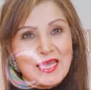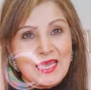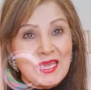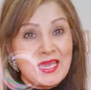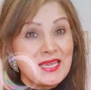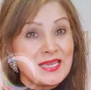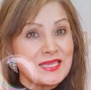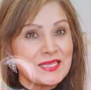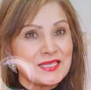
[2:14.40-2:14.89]

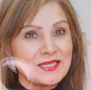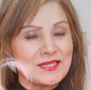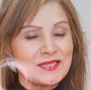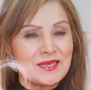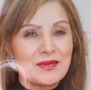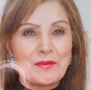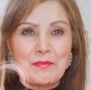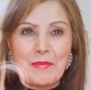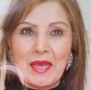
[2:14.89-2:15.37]
It is
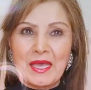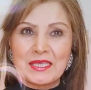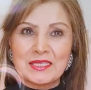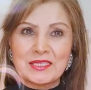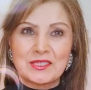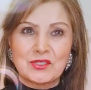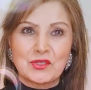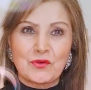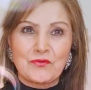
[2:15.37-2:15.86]
the
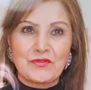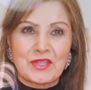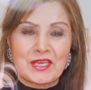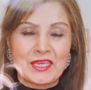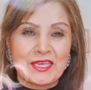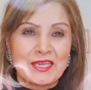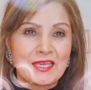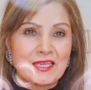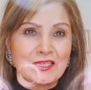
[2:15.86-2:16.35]
message of the
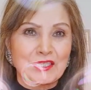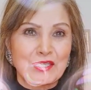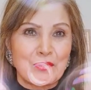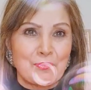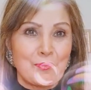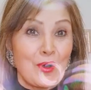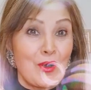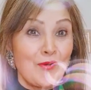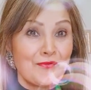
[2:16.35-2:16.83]

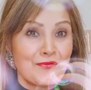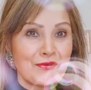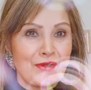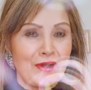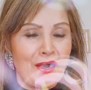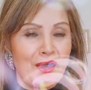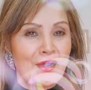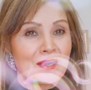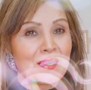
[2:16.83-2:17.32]
kingdom of
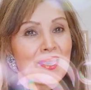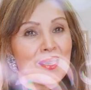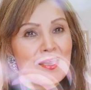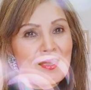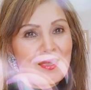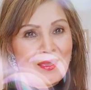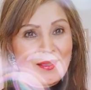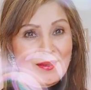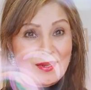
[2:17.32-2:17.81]
God,
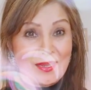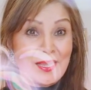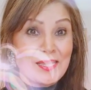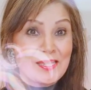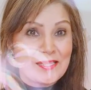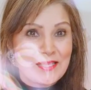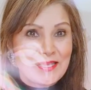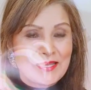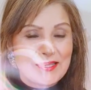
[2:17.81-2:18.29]
and
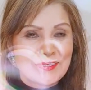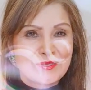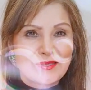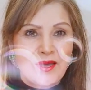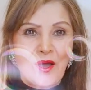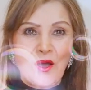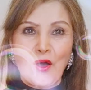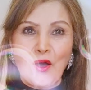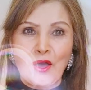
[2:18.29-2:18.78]
it is the
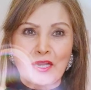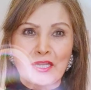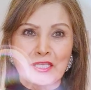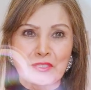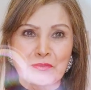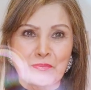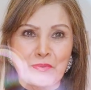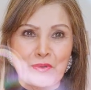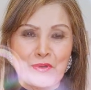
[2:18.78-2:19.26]
Holy
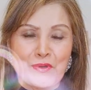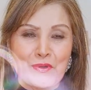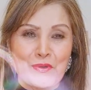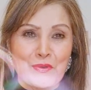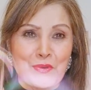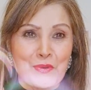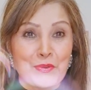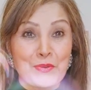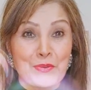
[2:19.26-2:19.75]
Spirit
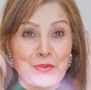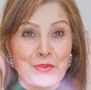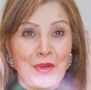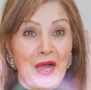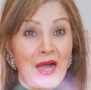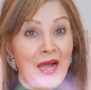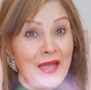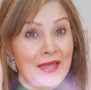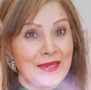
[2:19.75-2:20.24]
who
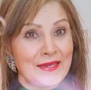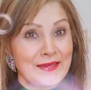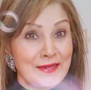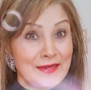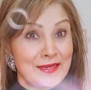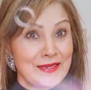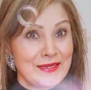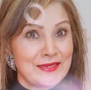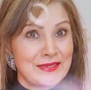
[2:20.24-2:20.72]
I
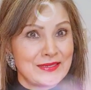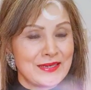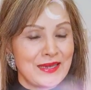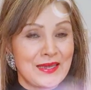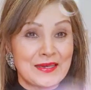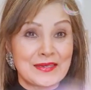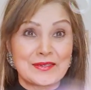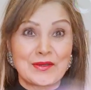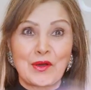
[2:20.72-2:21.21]
need,
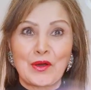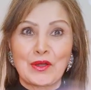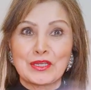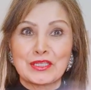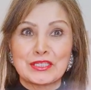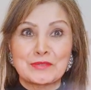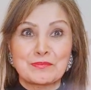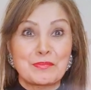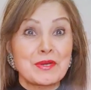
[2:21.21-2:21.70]
and the Holy
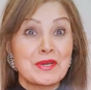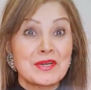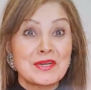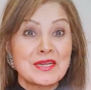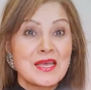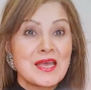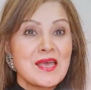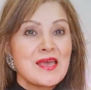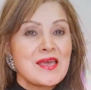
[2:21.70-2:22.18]

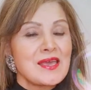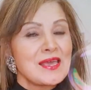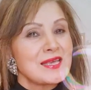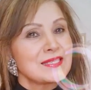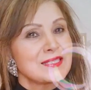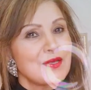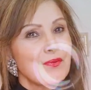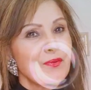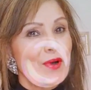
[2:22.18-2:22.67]
Spirit is
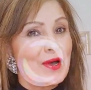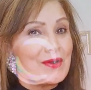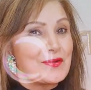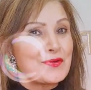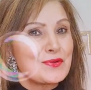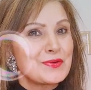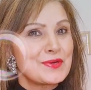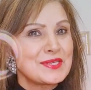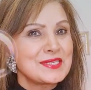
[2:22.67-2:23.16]
the one
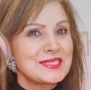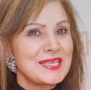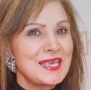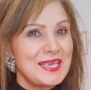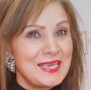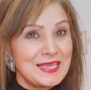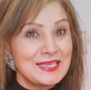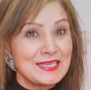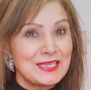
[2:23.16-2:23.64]
who is
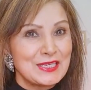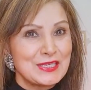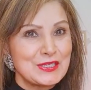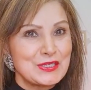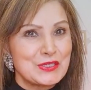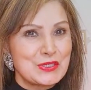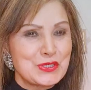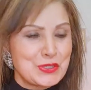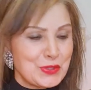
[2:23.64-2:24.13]
in
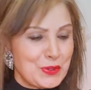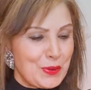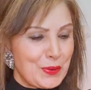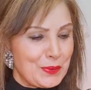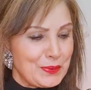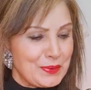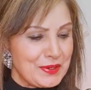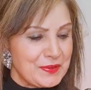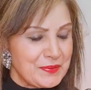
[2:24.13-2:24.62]

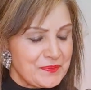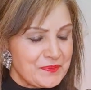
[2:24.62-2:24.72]
control.